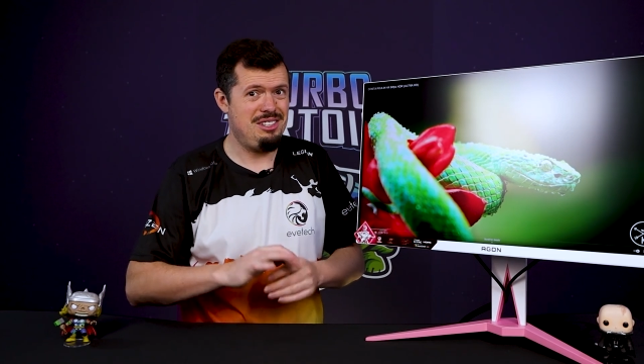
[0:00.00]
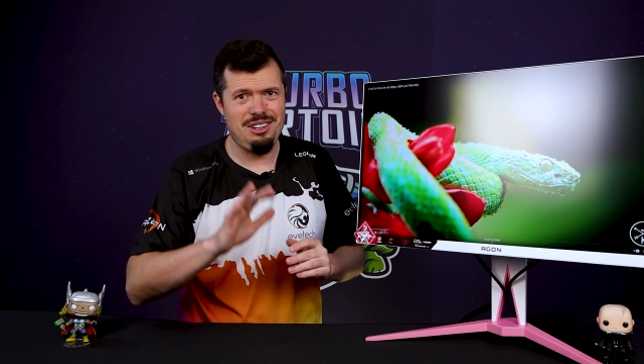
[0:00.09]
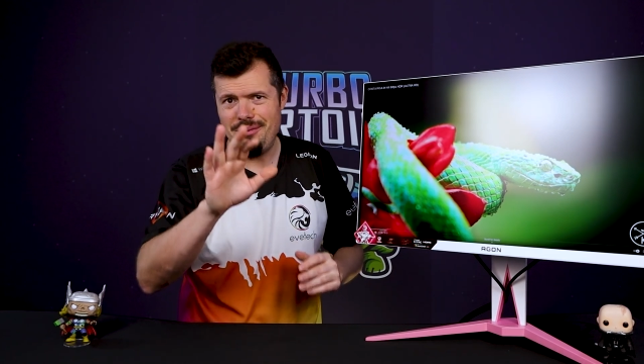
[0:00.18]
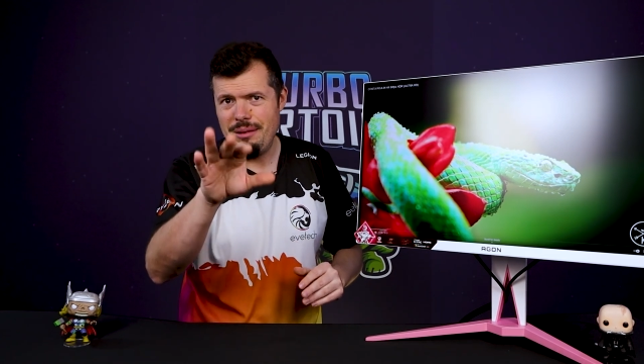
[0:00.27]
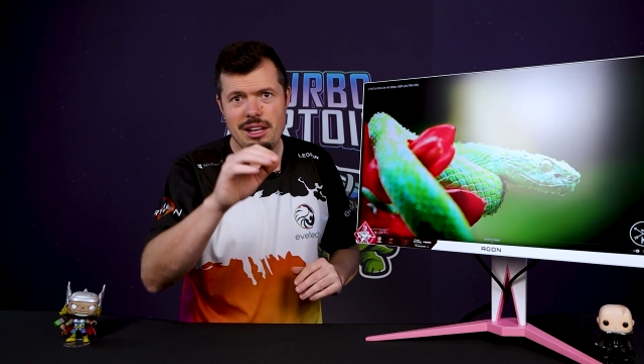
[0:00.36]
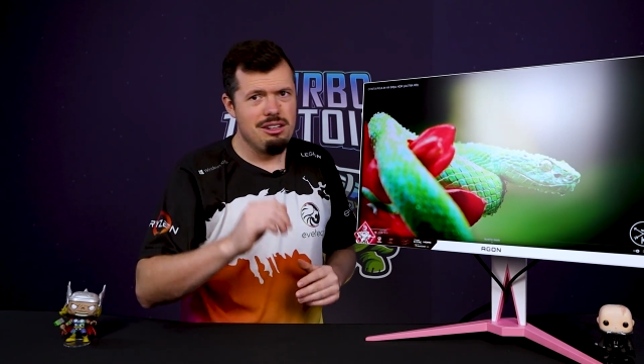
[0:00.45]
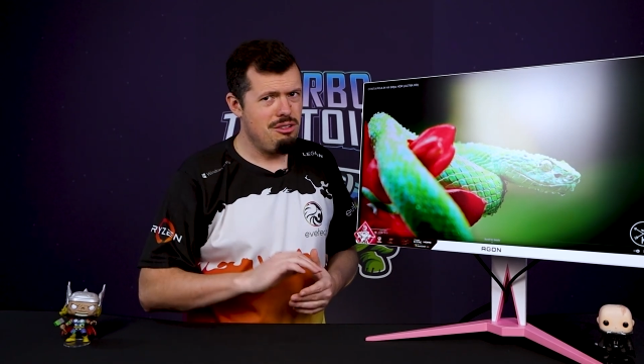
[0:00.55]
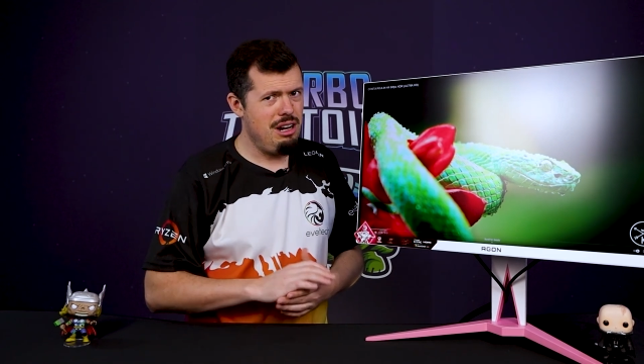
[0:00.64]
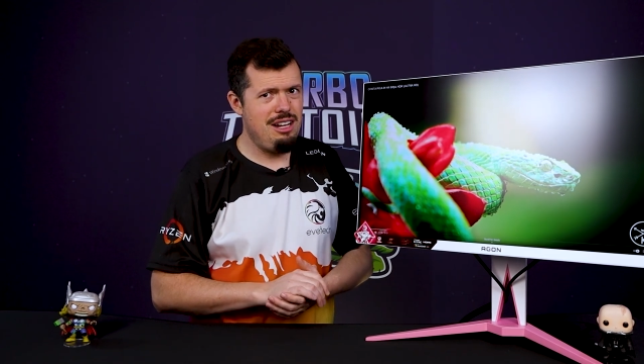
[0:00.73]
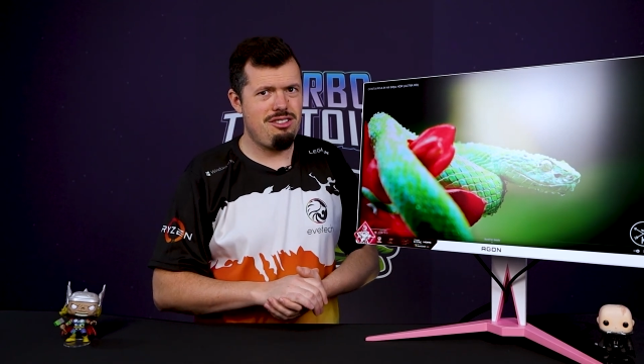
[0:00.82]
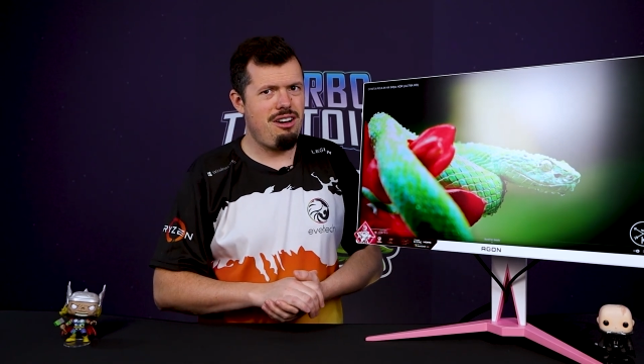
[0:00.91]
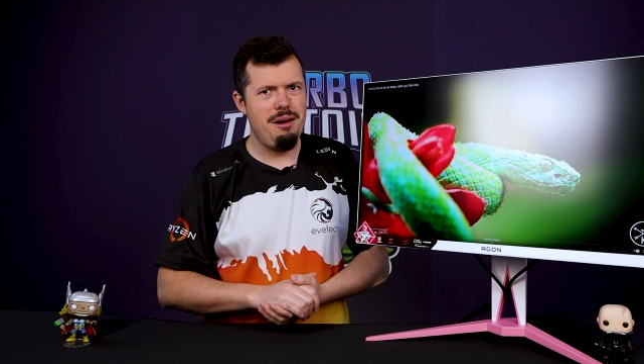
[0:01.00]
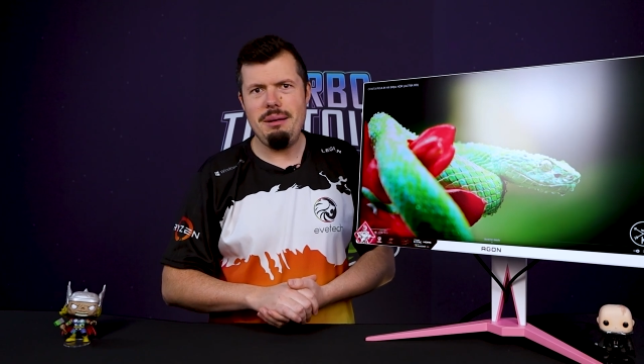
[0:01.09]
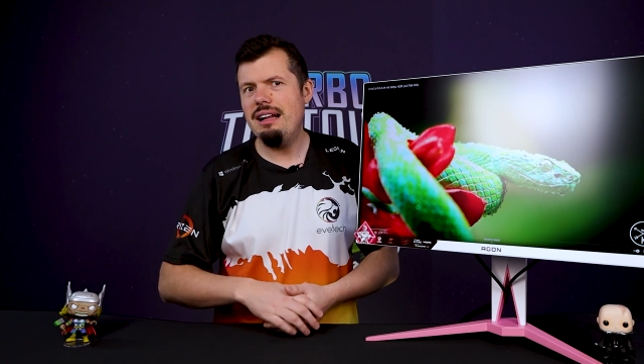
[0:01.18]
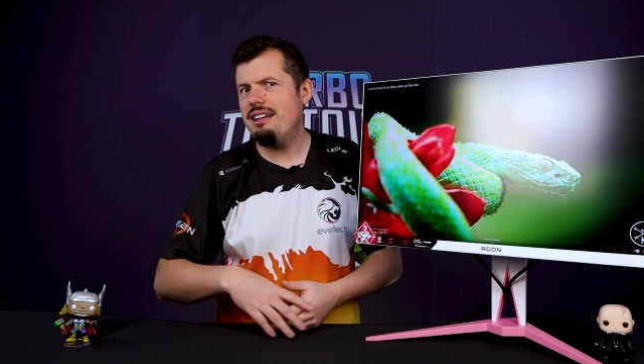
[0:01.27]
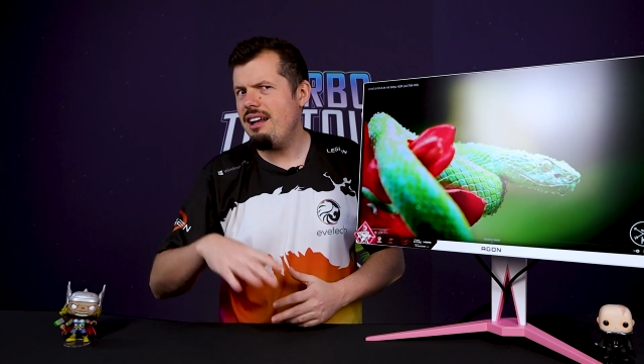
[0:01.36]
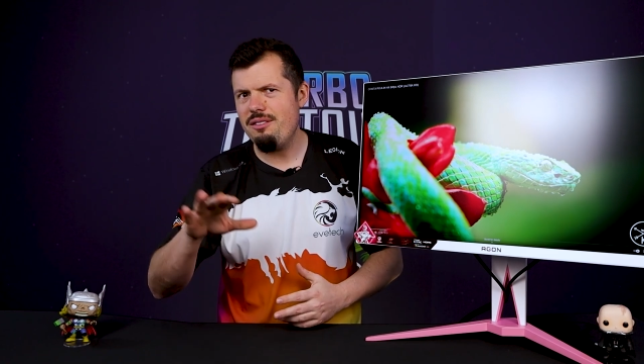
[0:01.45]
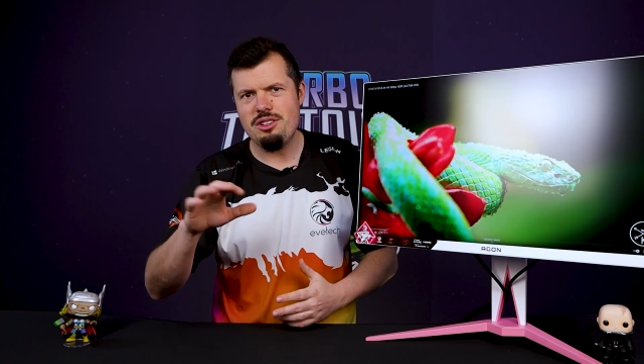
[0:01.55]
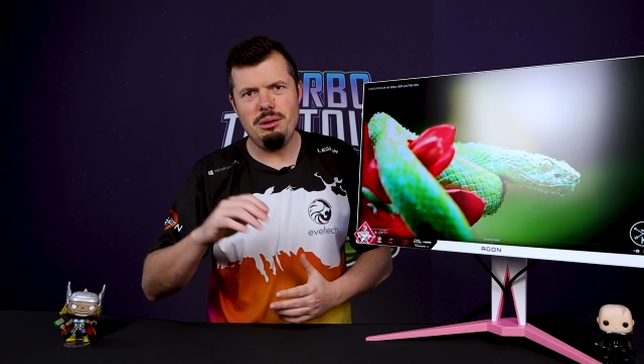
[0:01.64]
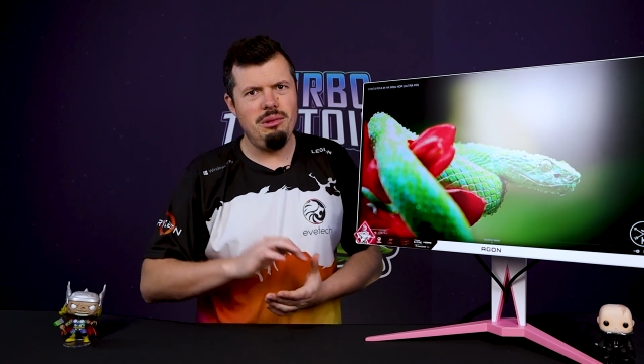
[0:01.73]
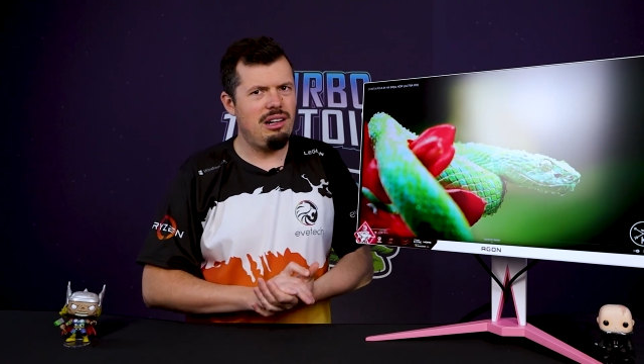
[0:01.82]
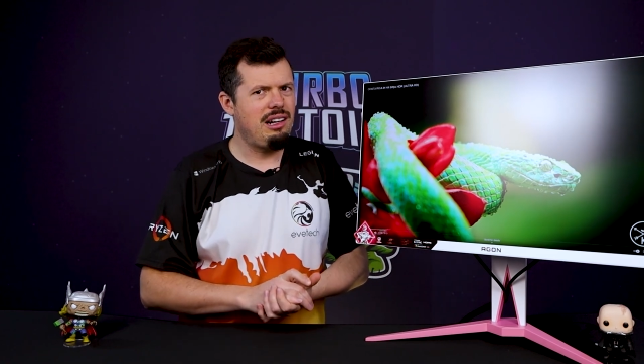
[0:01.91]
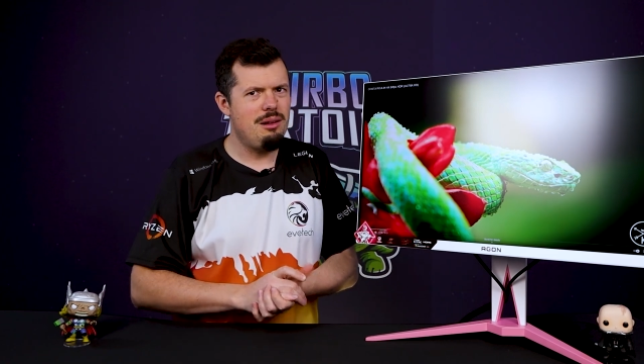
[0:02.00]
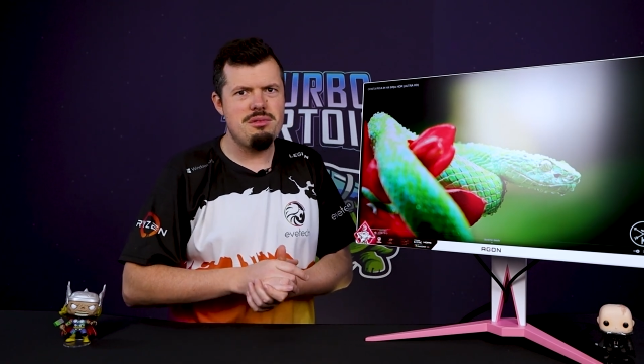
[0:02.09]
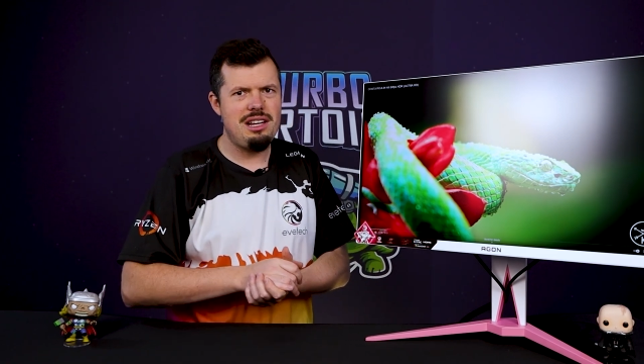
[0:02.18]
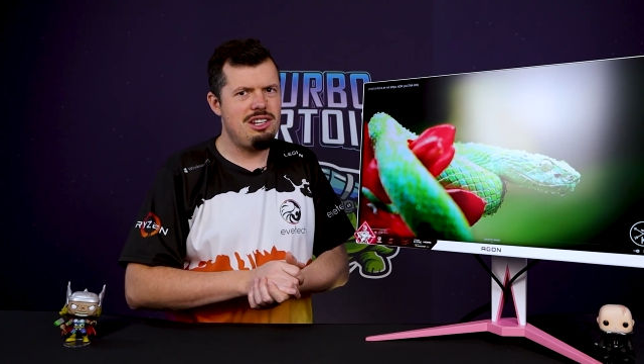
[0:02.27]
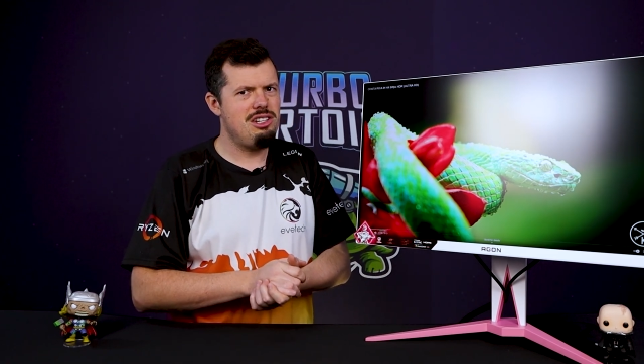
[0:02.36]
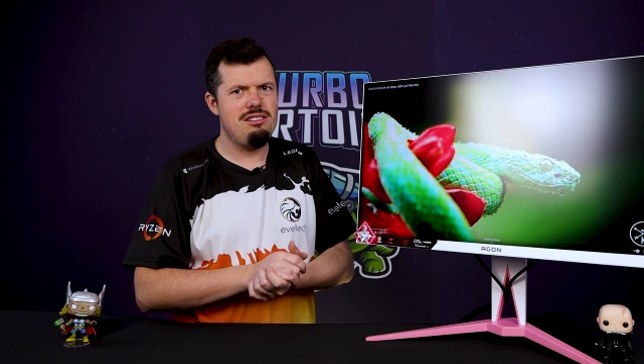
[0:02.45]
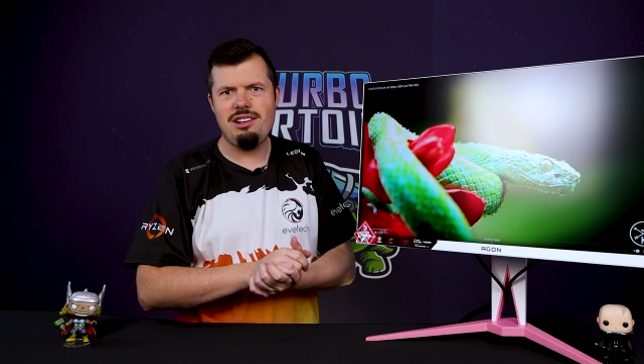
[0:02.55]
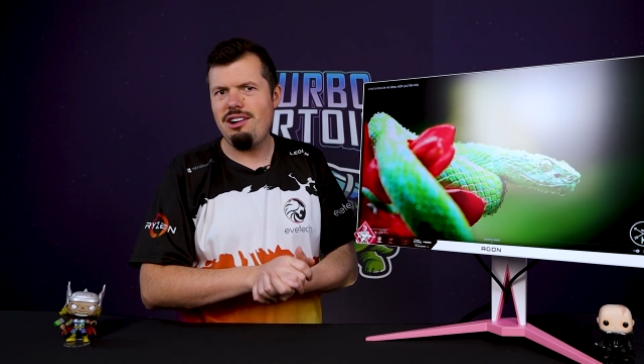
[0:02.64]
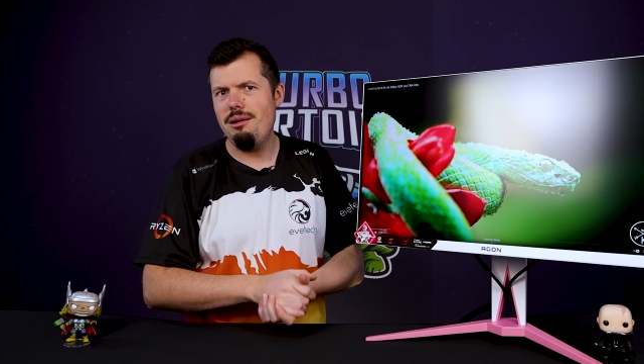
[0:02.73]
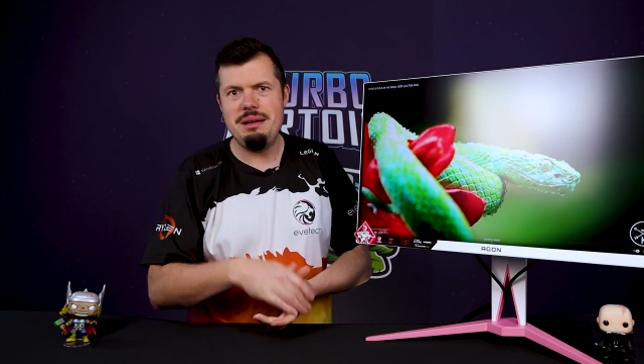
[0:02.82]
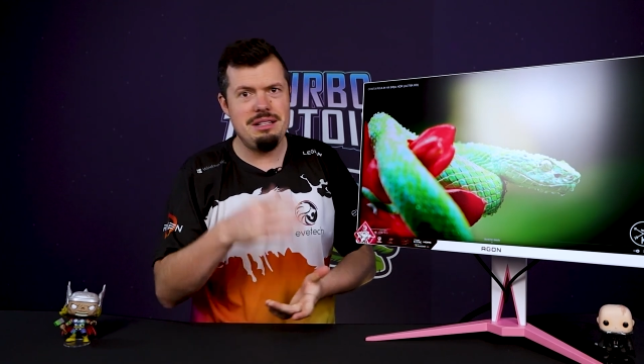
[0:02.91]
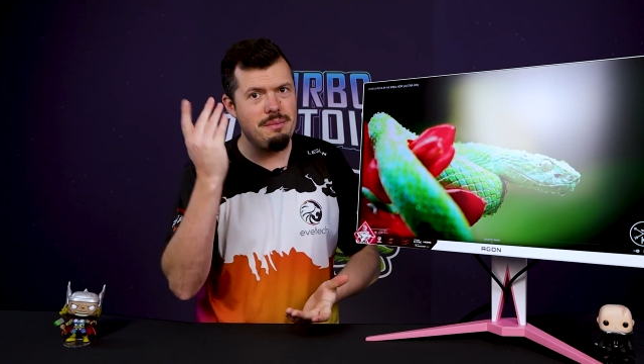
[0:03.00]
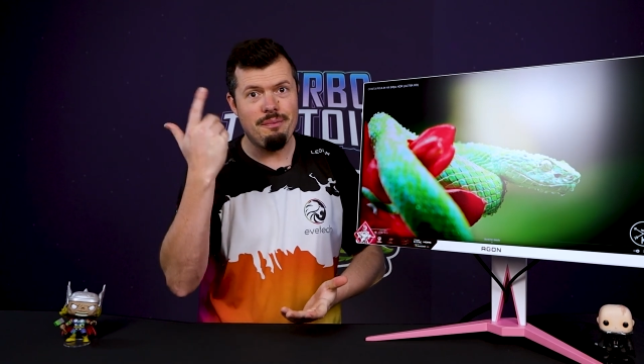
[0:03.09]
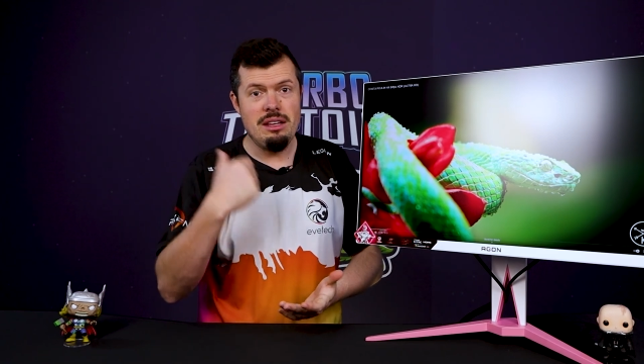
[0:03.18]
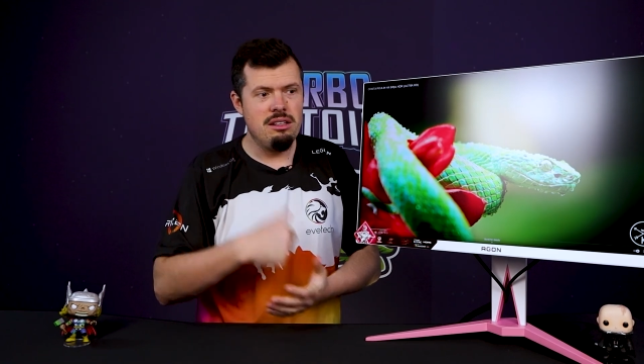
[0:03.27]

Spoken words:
So really sorry about that. If someone comes at you in the comments,